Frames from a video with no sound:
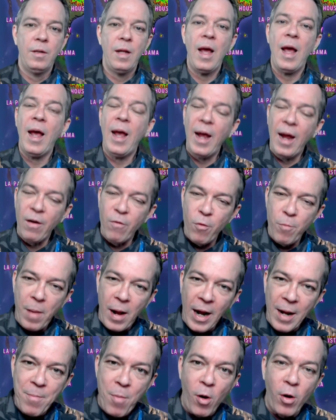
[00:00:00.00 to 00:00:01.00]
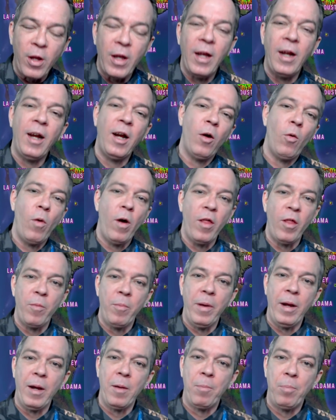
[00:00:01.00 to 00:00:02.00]
Hey everybody, Mark again here,
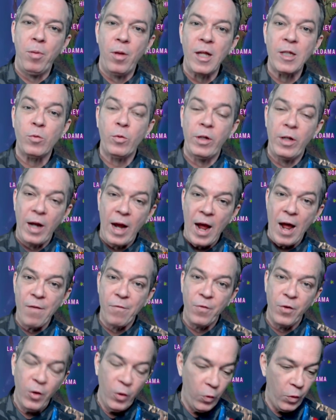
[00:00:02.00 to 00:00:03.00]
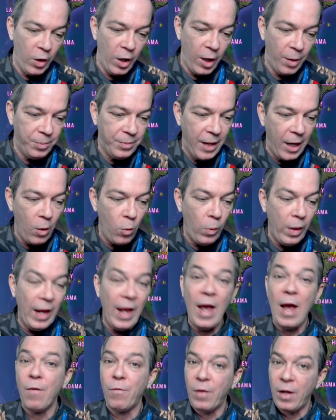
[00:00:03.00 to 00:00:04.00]
WeatherMan Plus with your afternoon update. We
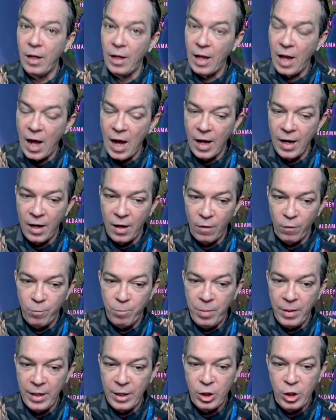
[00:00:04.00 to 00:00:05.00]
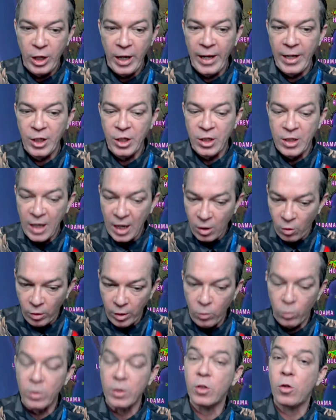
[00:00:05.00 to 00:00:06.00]
have a lot of big changes, not only
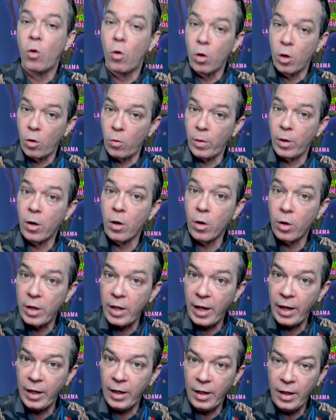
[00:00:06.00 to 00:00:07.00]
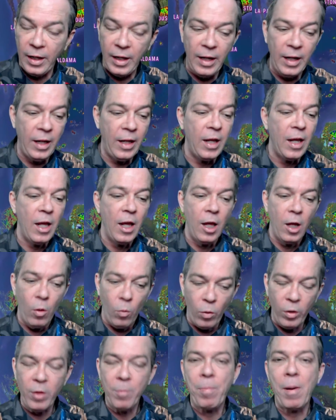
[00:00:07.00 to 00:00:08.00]
what's going on with Hurricane Lee,
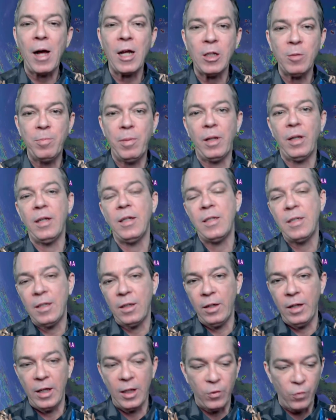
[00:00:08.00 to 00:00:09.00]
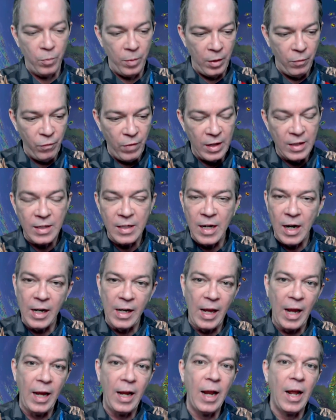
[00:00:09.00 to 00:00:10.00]
what the possibility still is from Invest
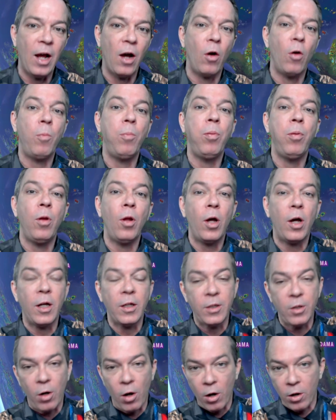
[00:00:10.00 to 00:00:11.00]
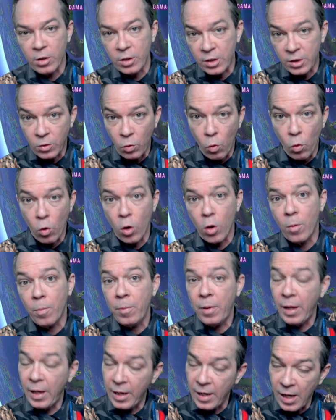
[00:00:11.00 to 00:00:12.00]
98L, plus our storm
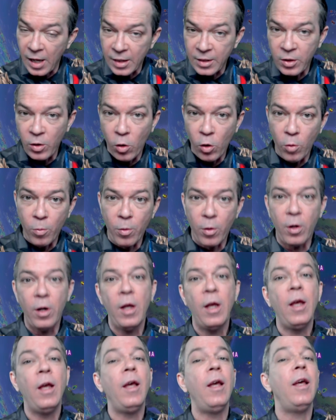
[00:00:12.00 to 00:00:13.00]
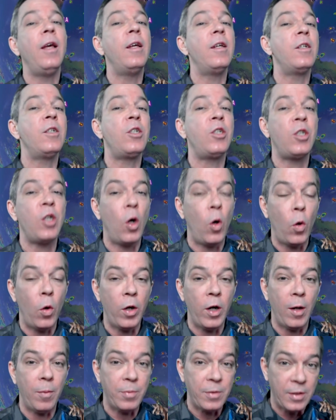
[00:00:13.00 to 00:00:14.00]
in October is showing
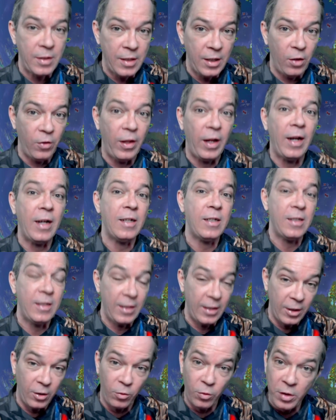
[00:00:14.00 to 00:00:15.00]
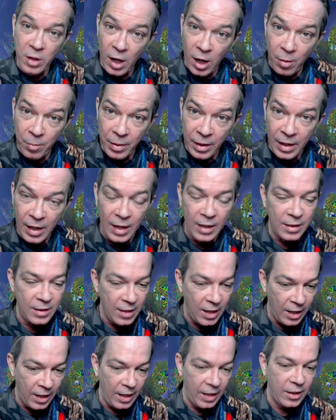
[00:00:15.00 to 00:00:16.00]
up still that it's still coming, guys.
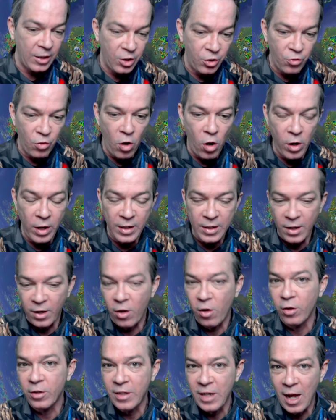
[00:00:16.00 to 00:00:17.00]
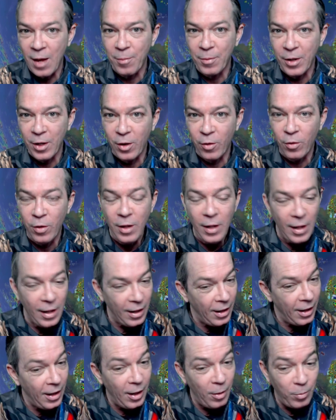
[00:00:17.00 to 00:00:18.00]
Not as strong as a long time ago,
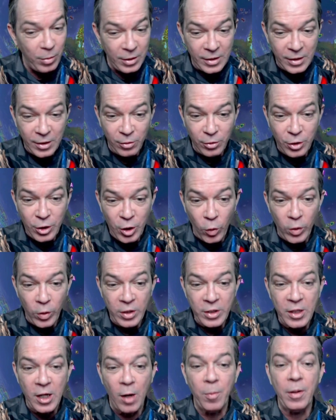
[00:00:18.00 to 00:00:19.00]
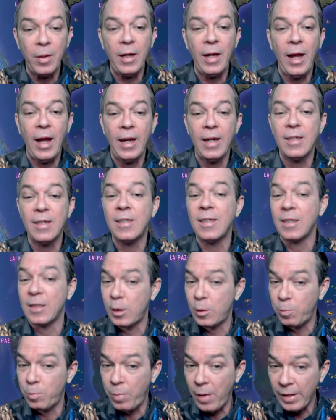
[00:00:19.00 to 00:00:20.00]
but still showing it's coming and is
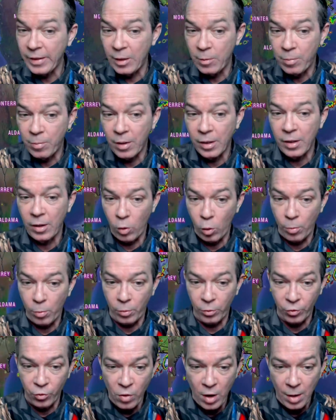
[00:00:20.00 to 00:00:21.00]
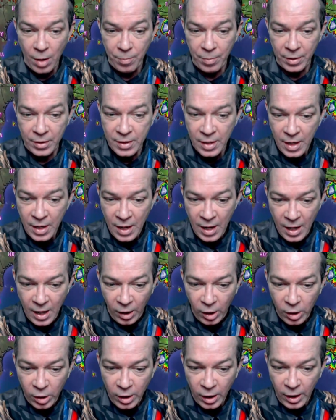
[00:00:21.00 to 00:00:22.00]
expected by Global Tropics.
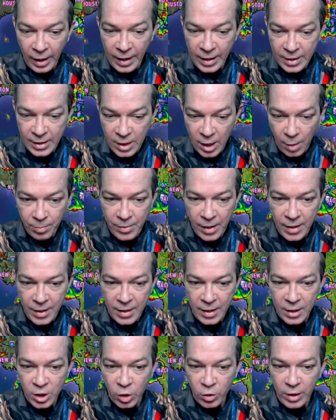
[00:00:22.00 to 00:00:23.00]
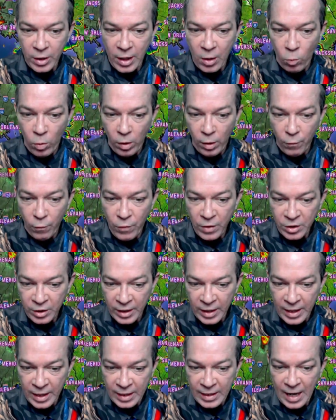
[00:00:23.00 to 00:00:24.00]
Look at the latest updates. It shows that it will eventually
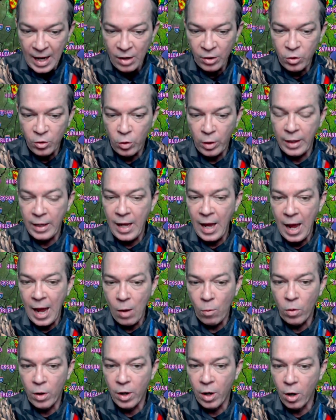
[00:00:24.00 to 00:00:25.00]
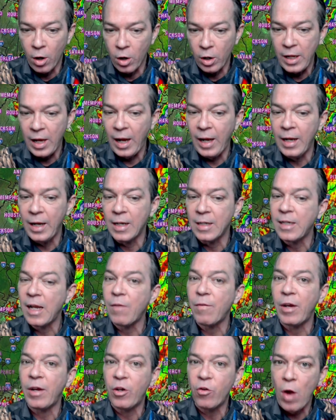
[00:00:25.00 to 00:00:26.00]
get down to a Cat 1 hurricane instead
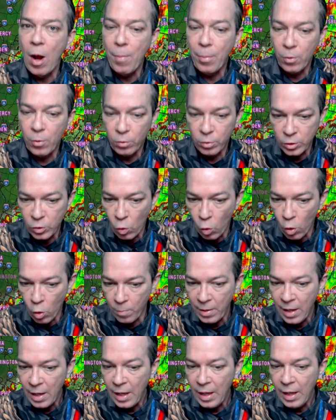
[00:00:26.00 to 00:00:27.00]
of a tropical storm.